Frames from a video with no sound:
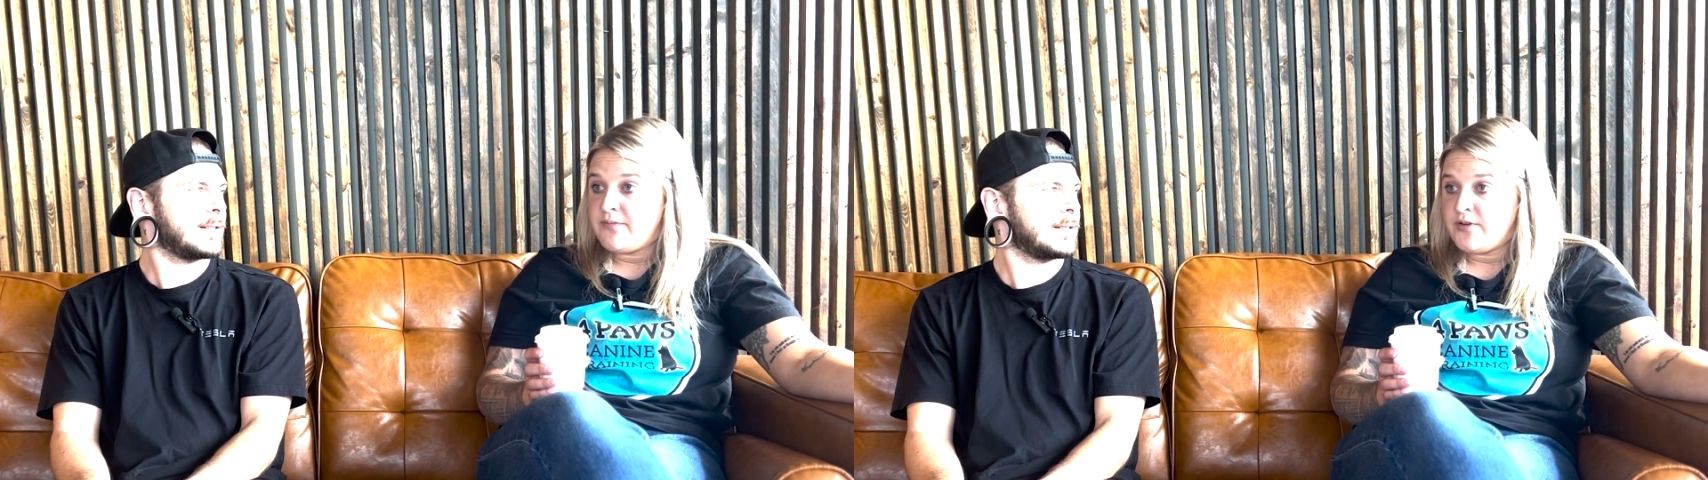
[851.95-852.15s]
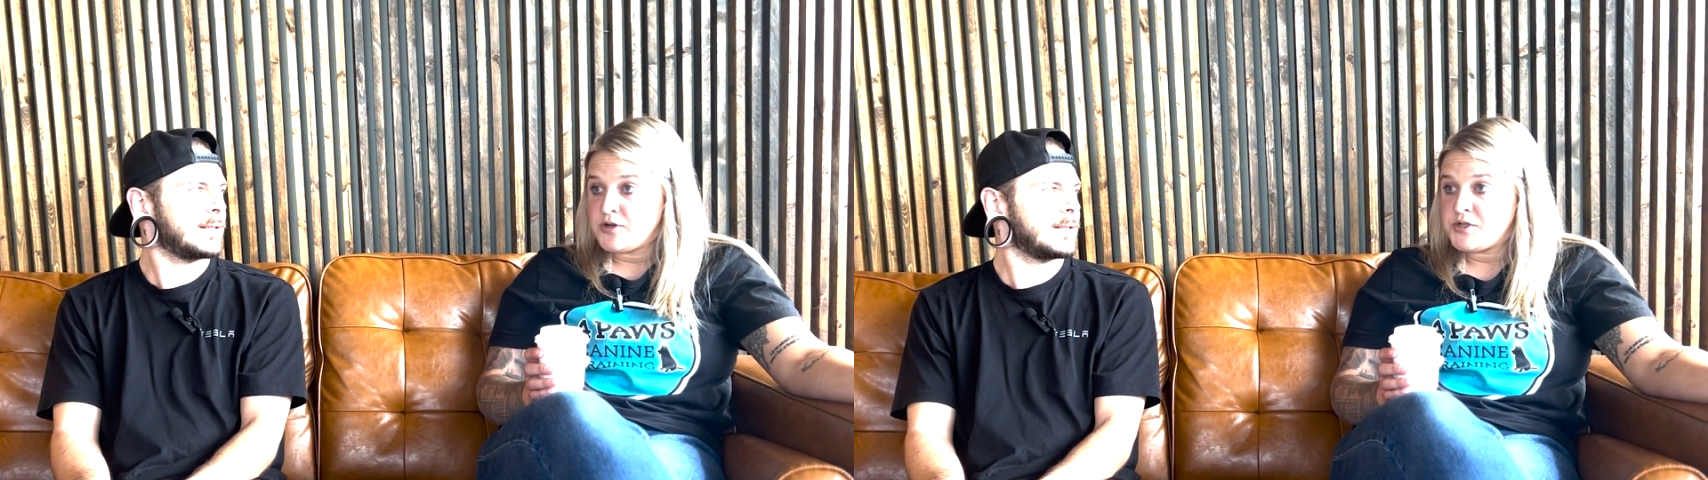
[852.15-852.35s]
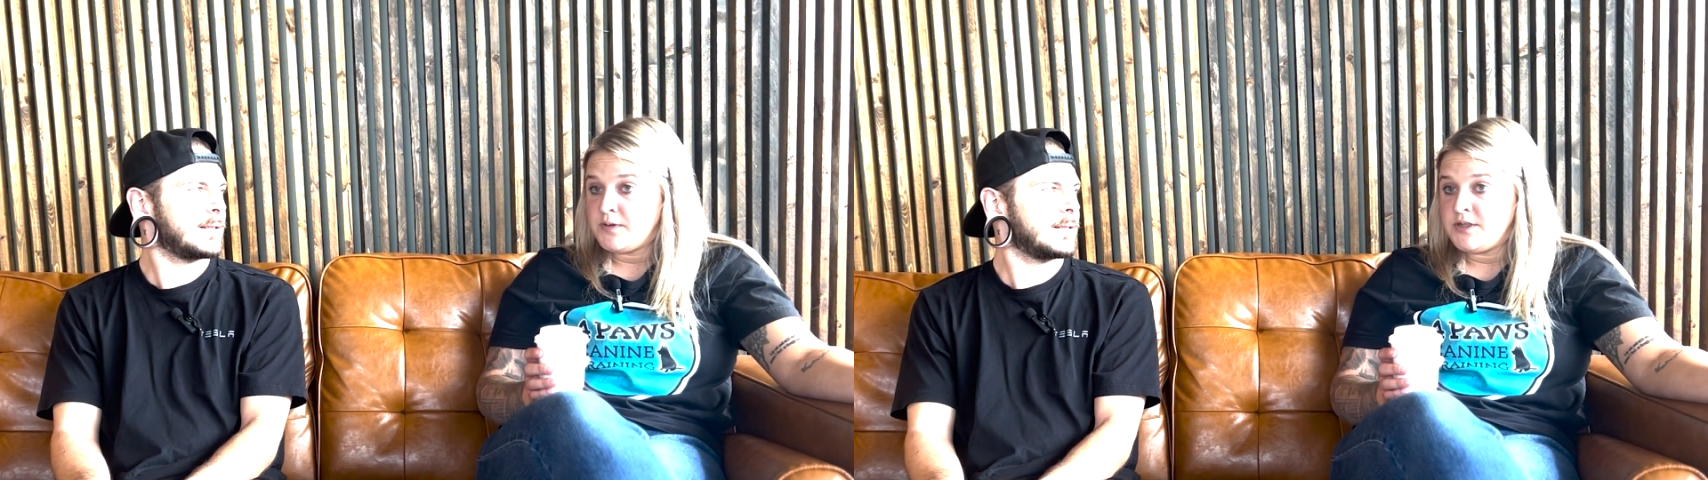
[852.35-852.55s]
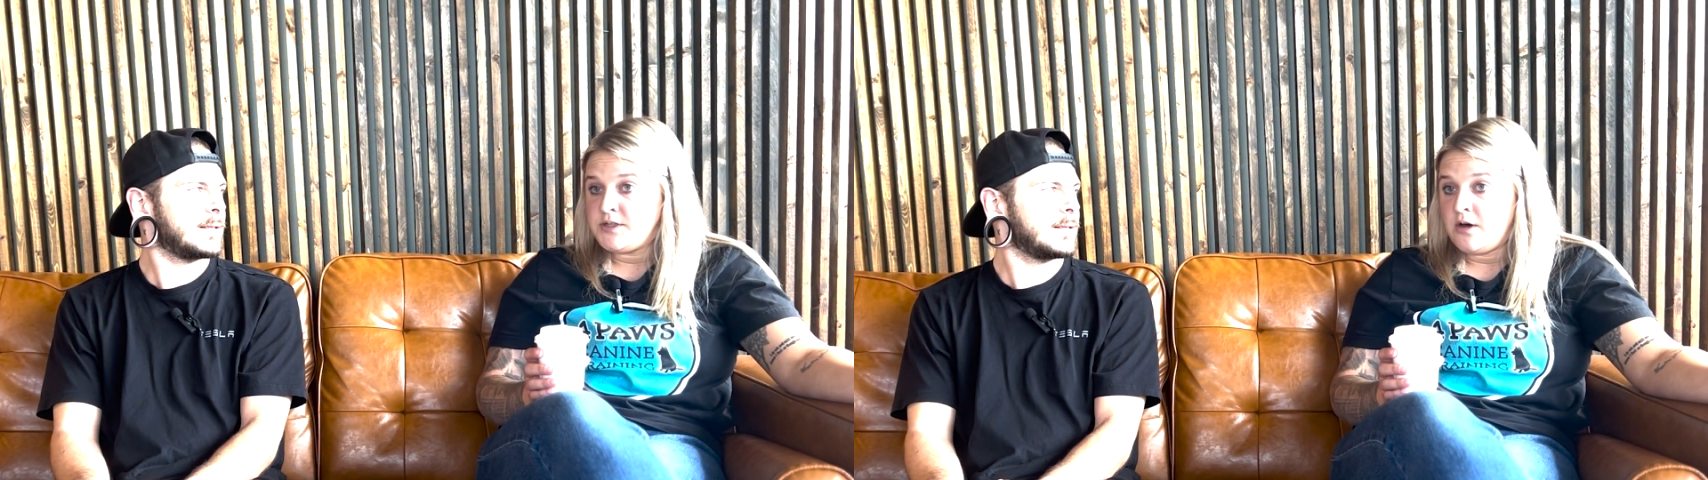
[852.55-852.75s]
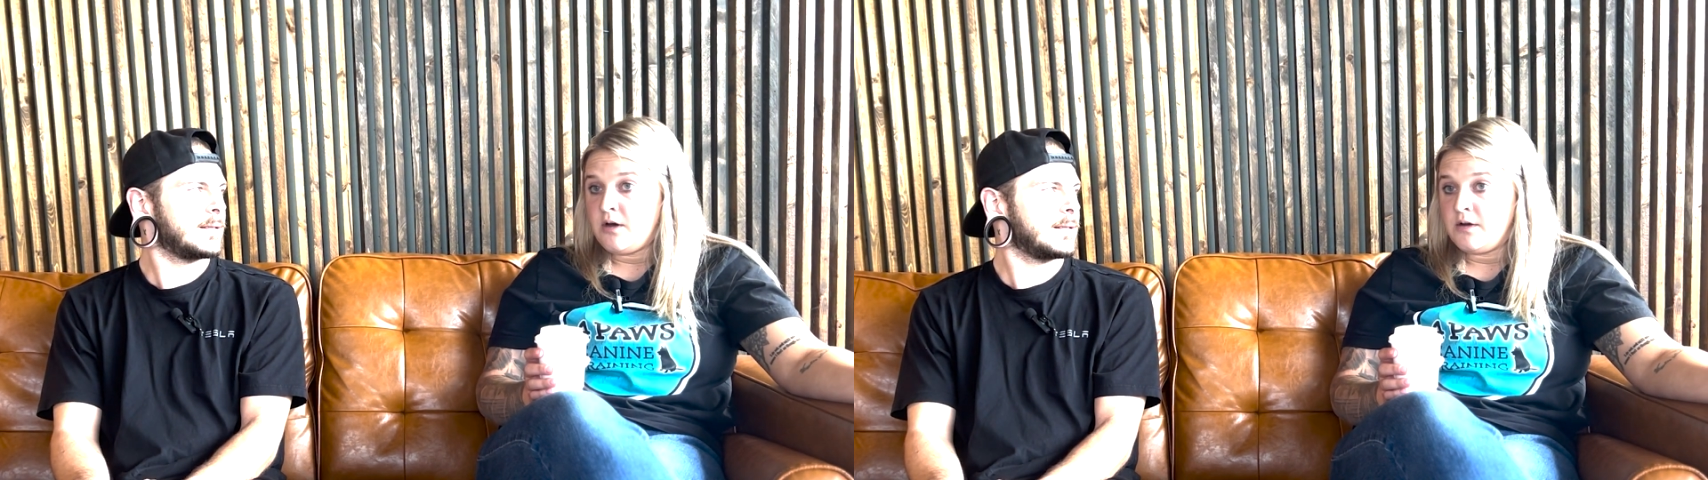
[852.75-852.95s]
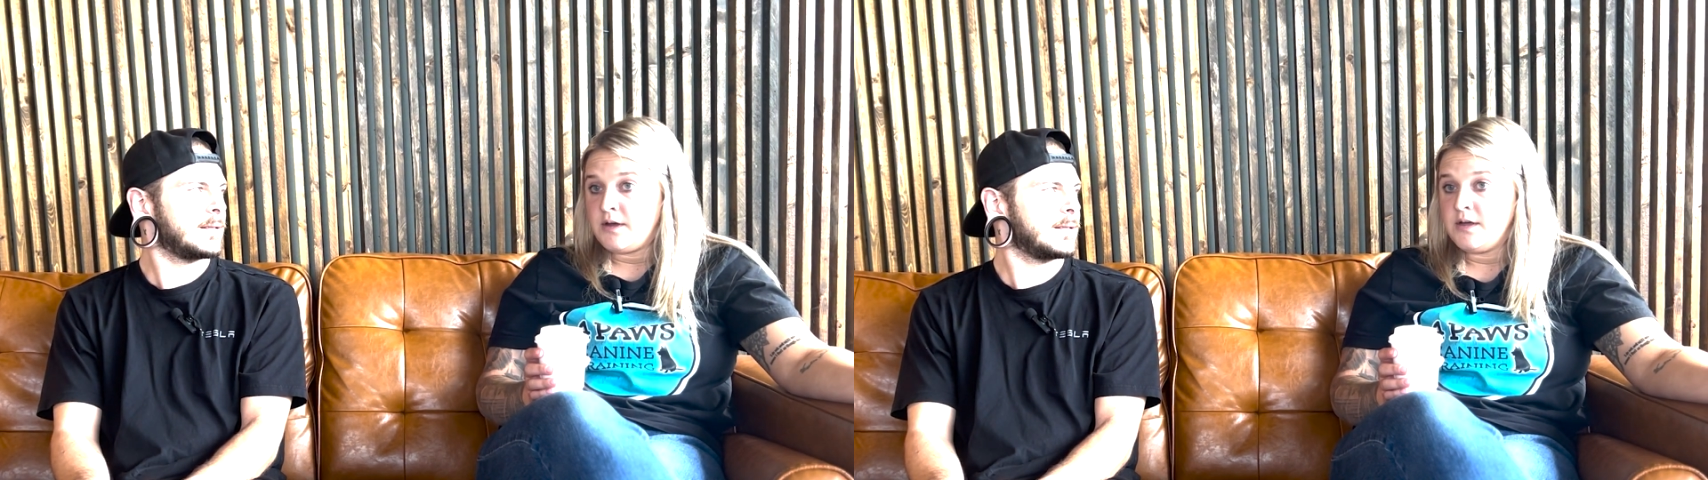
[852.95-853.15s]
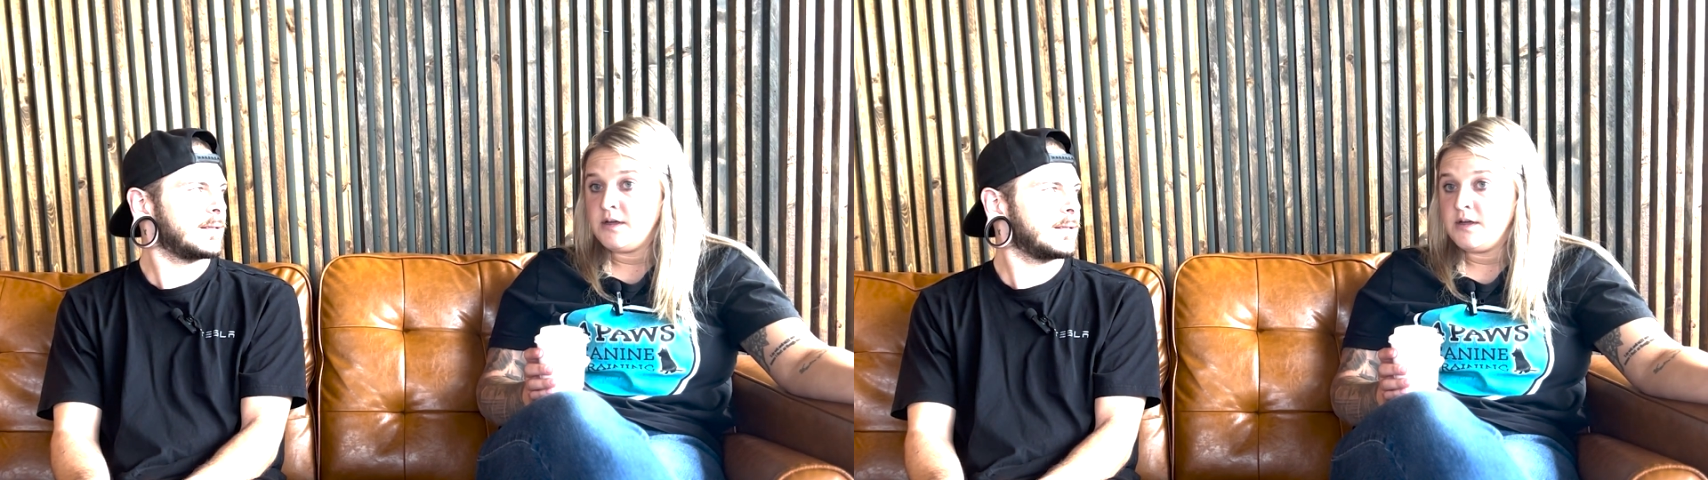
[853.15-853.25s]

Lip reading: first with the dog.